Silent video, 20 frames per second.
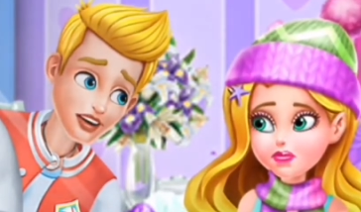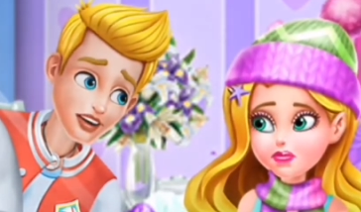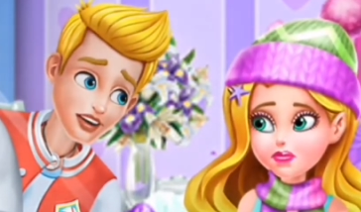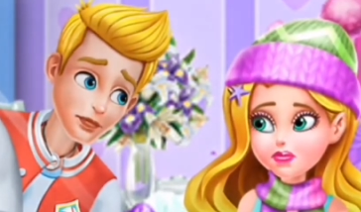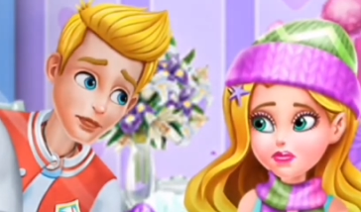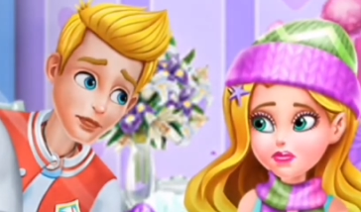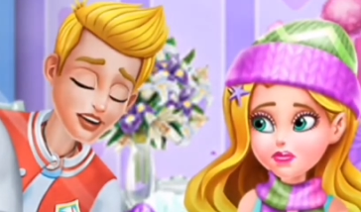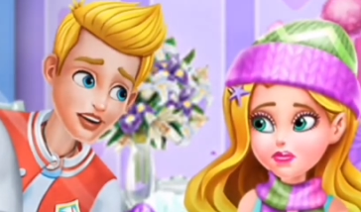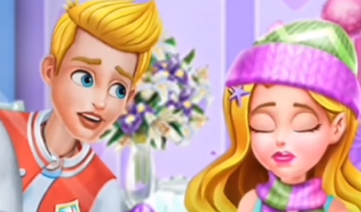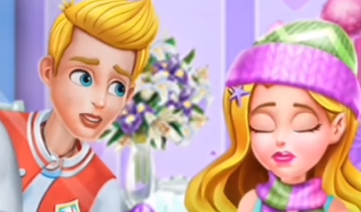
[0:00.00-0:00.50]

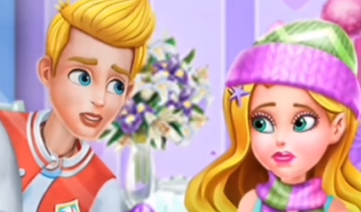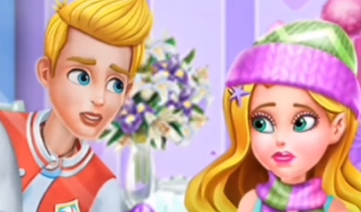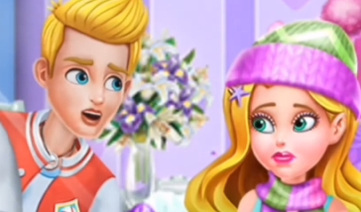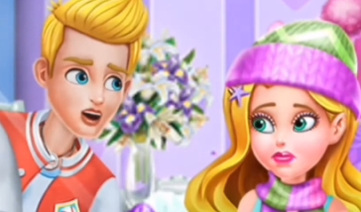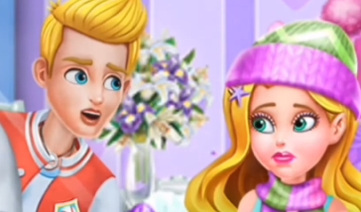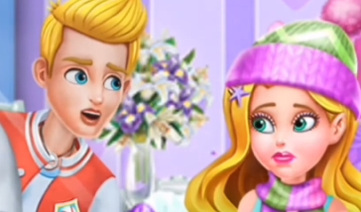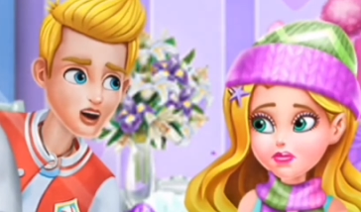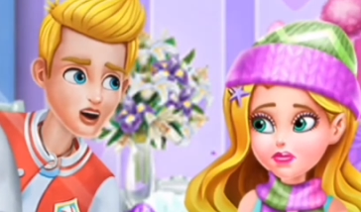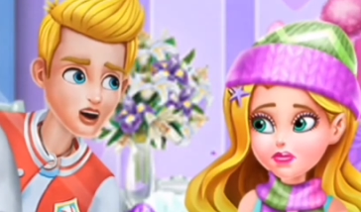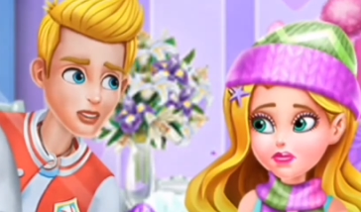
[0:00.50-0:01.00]
Speaker 1: secrets?
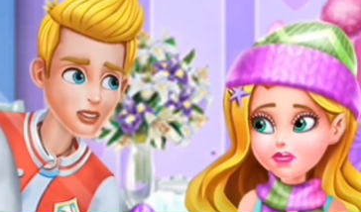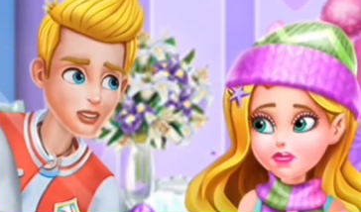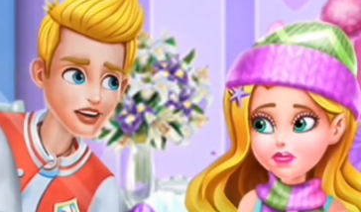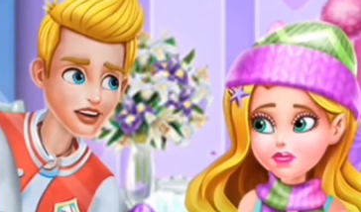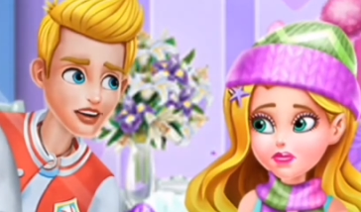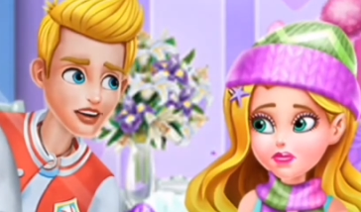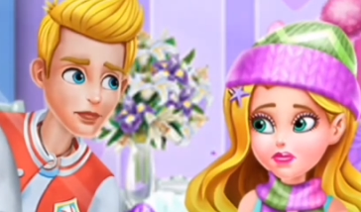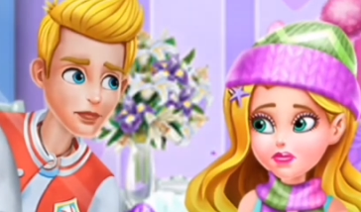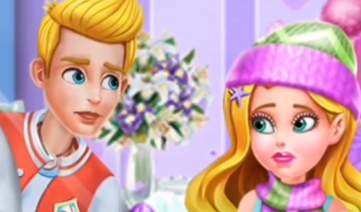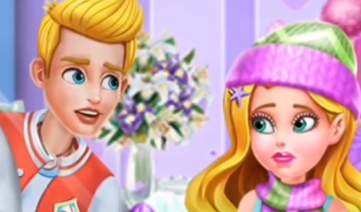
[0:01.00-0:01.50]

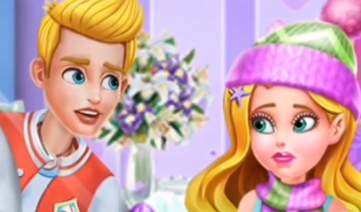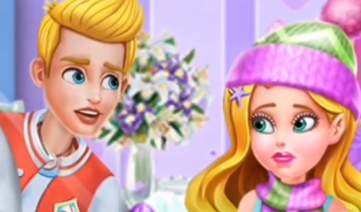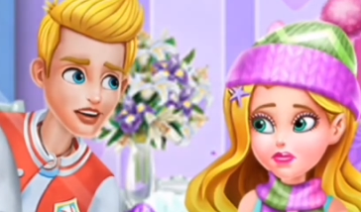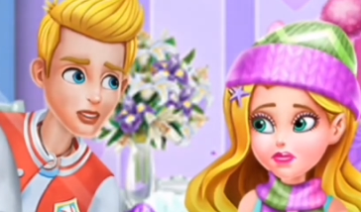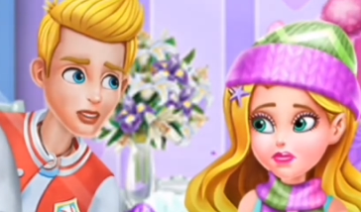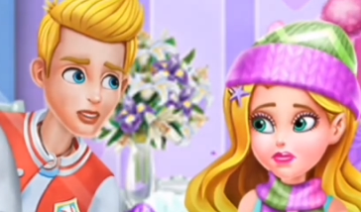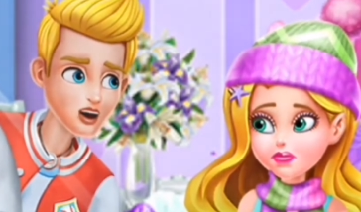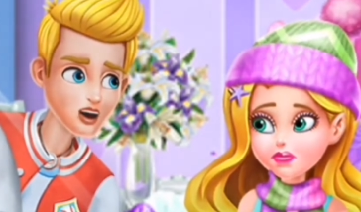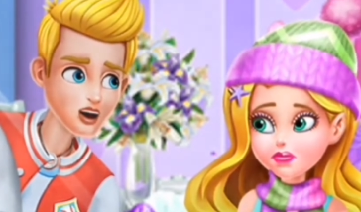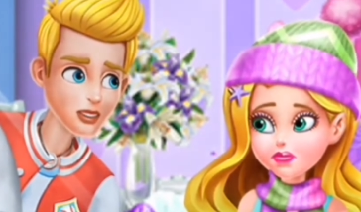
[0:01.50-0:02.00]
I, I had
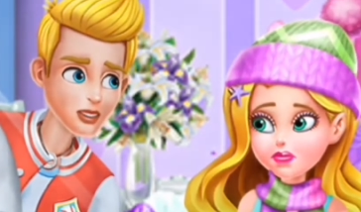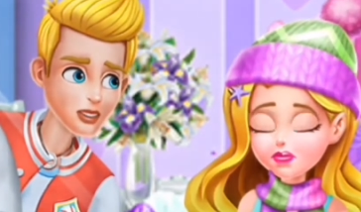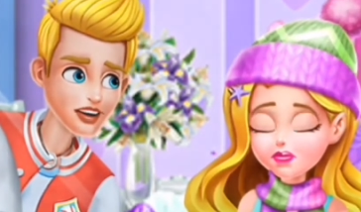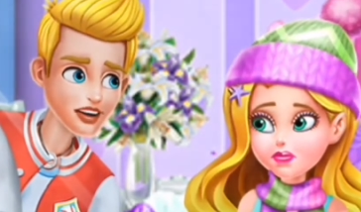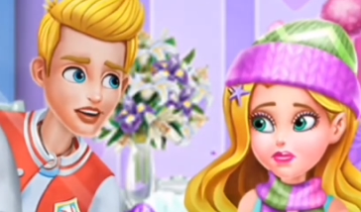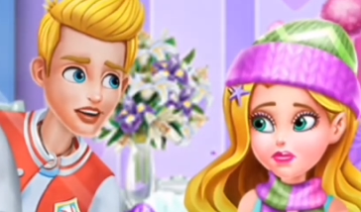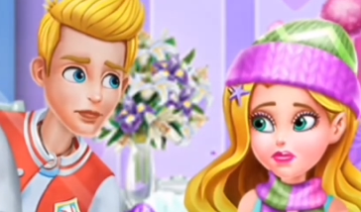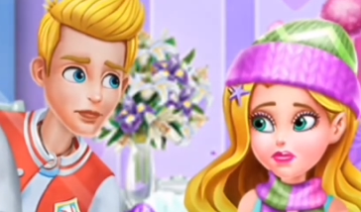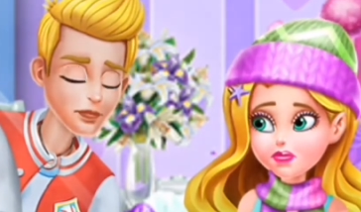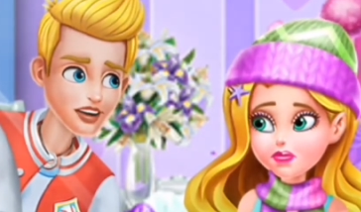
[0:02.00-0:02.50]
already
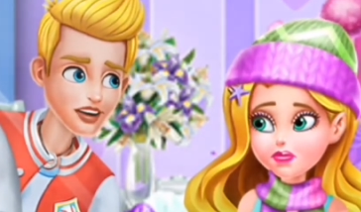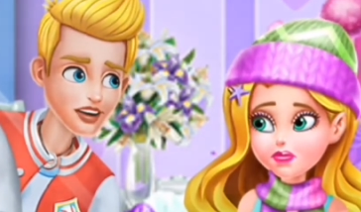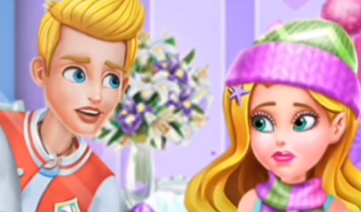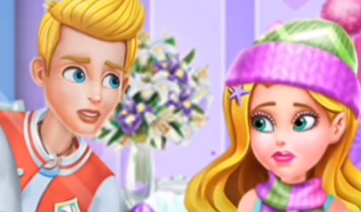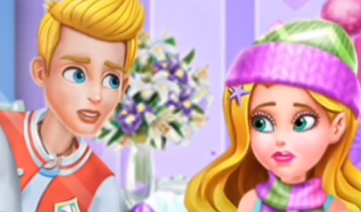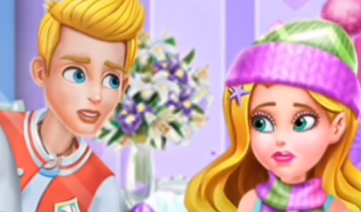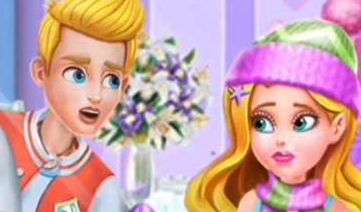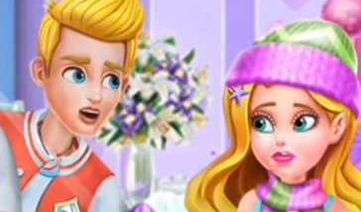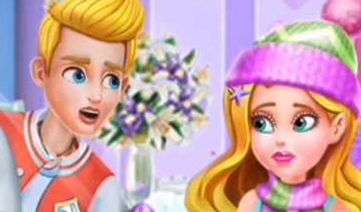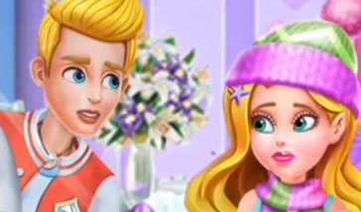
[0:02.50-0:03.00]
known you were a
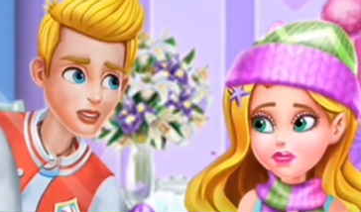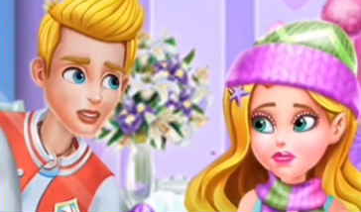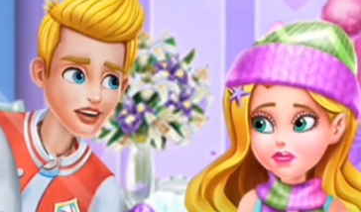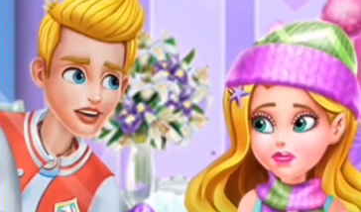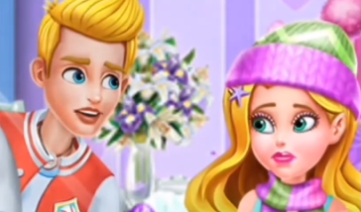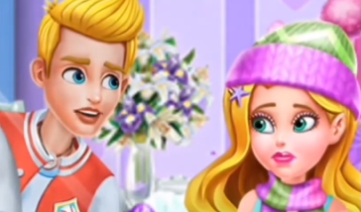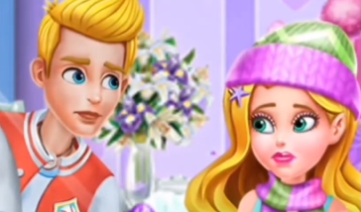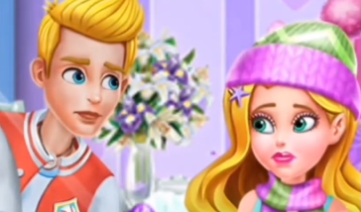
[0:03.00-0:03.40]
mermaid.